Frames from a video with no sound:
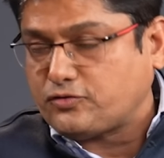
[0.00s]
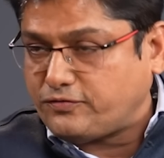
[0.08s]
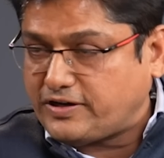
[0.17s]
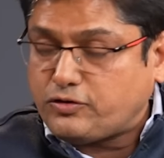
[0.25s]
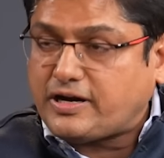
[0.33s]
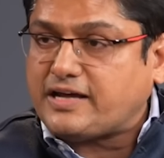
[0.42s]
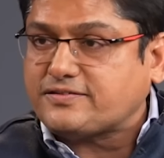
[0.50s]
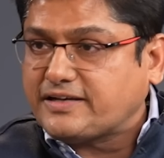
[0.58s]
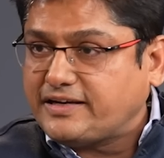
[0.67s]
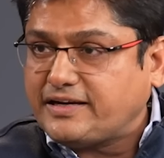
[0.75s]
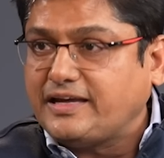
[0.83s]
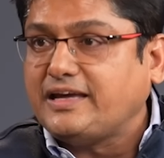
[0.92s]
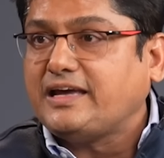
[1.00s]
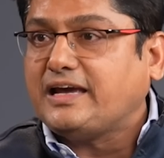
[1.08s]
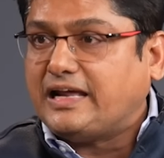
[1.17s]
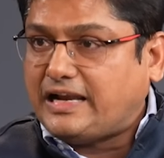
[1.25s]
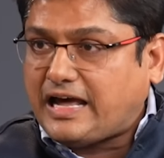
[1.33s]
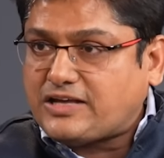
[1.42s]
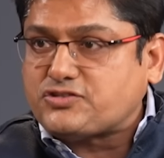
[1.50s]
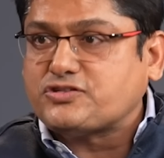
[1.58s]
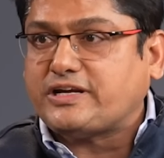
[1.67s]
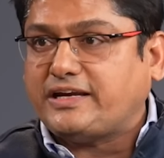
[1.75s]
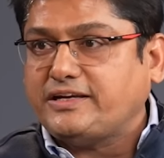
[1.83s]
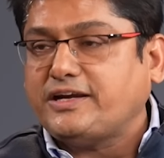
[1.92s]
So when you are asking last
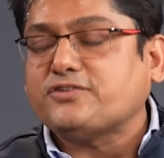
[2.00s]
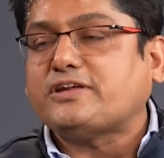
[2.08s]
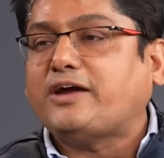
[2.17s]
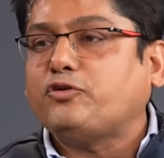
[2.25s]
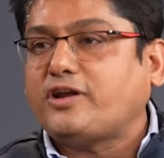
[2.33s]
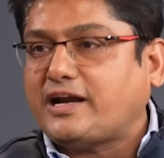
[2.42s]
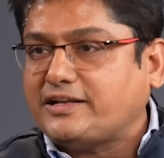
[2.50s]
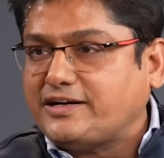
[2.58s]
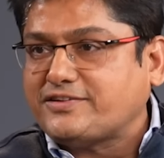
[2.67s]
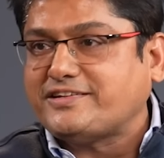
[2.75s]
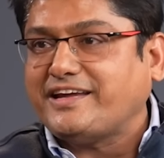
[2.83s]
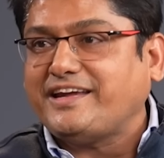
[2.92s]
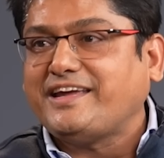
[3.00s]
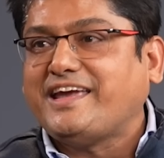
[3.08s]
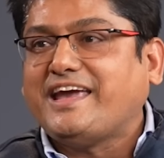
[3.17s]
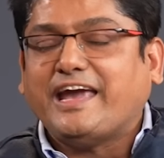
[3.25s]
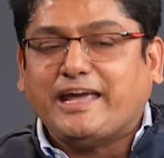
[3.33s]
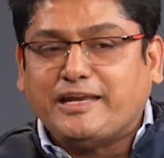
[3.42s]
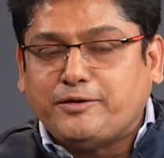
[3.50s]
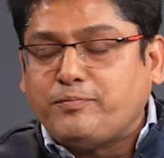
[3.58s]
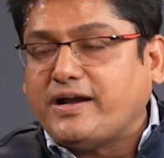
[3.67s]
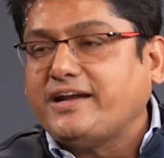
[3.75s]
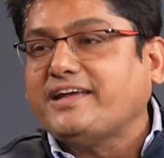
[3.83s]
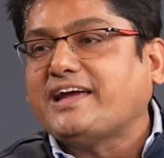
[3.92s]
10 years, I would rather say anybody